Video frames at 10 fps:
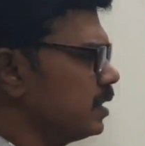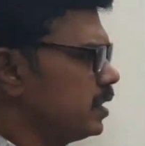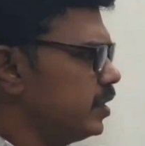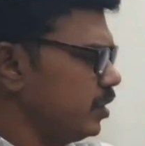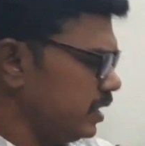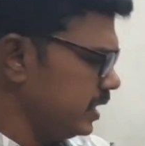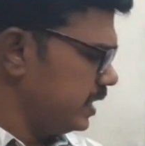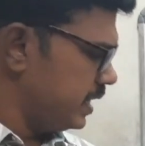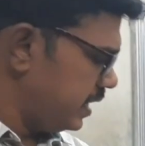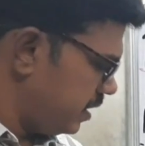During the
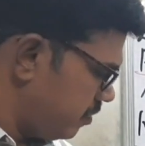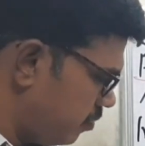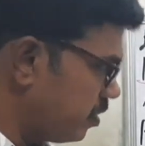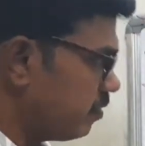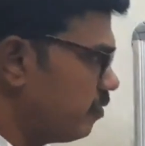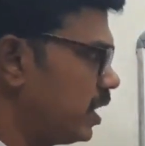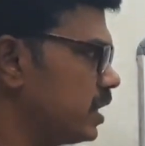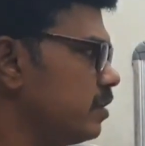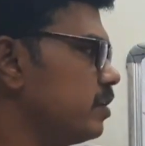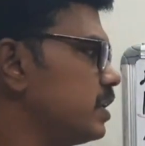year,
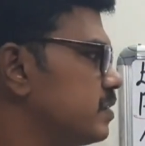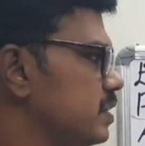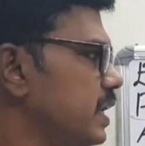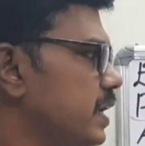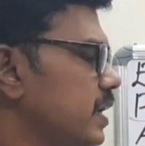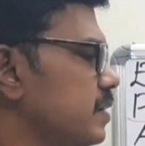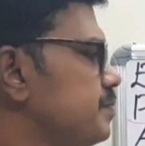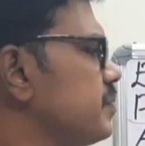see,